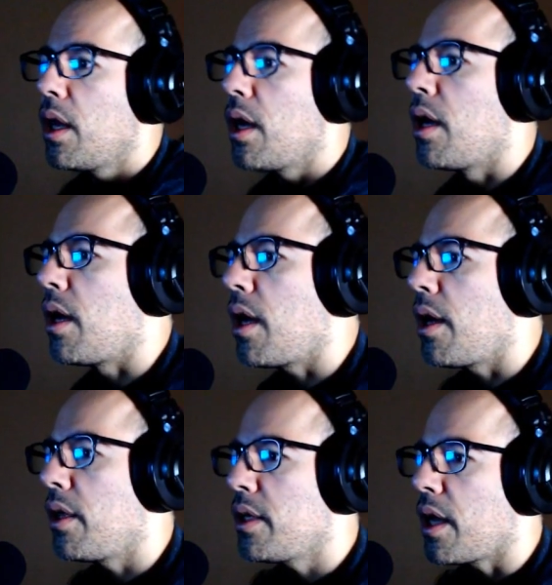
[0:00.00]
Yeah, I
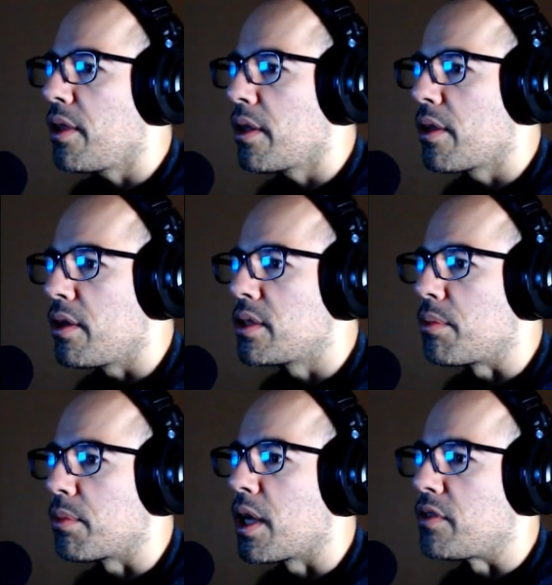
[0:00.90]
think there's some kind of
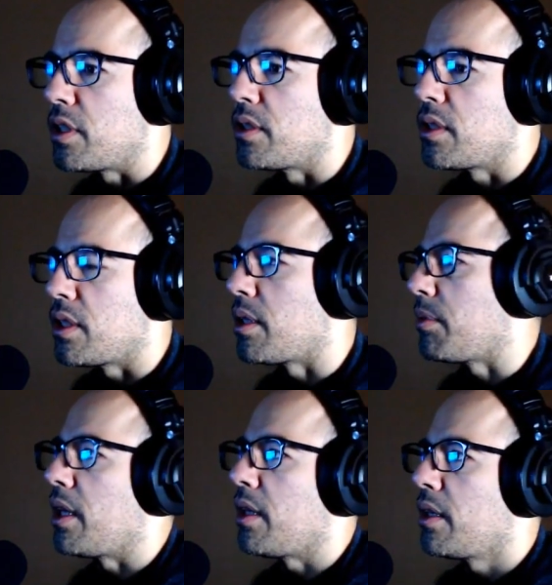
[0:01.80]
gelatin in them. Yeah,
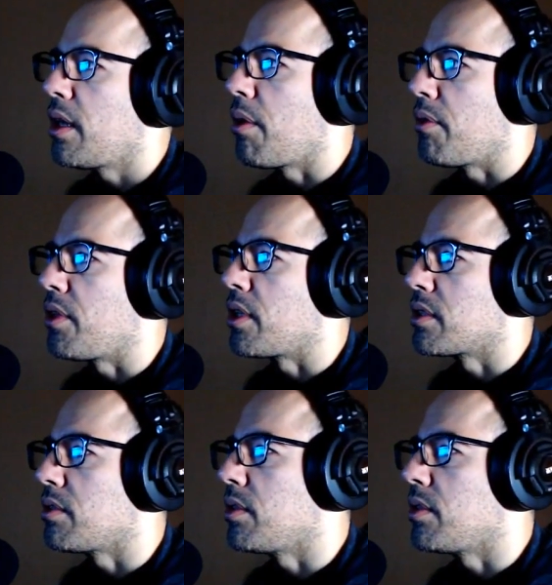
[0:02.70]
I would think so too.